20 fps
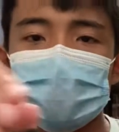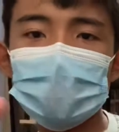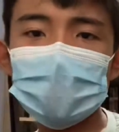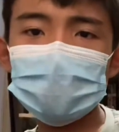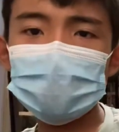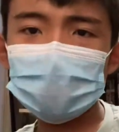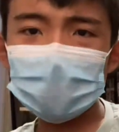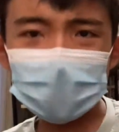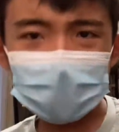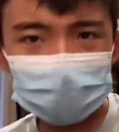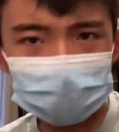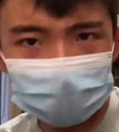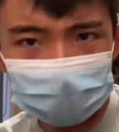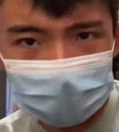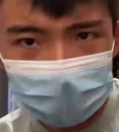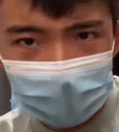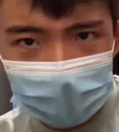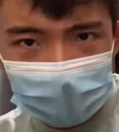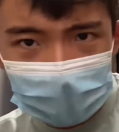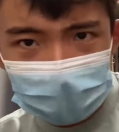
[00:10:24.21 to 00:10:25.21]
But
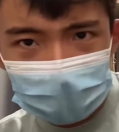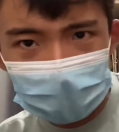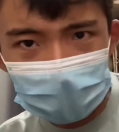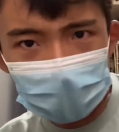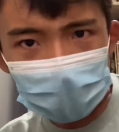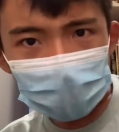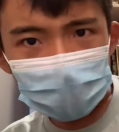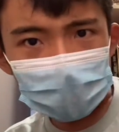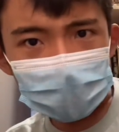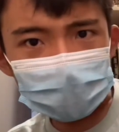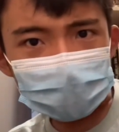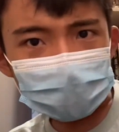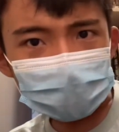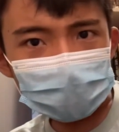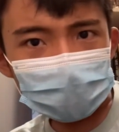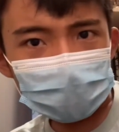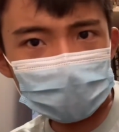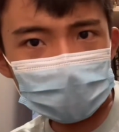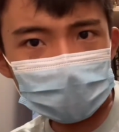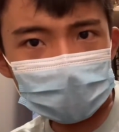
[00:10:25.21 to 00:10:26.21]
it doesn't
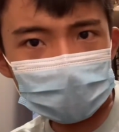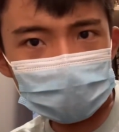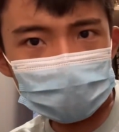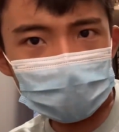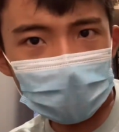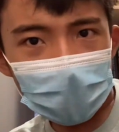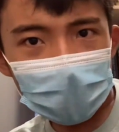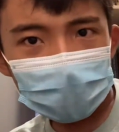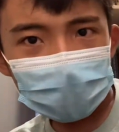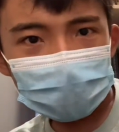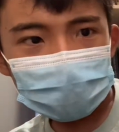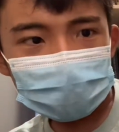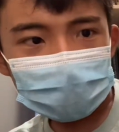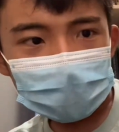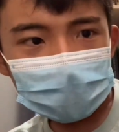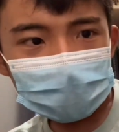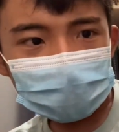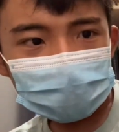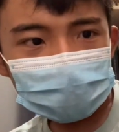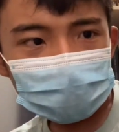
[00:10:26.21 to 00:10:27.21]
really bother me
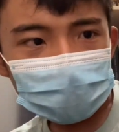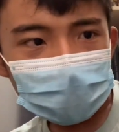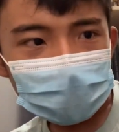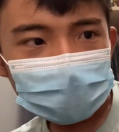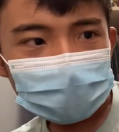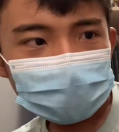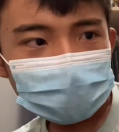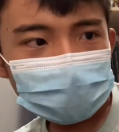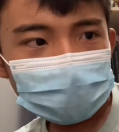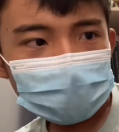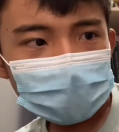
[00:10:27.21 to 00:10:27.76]
as much.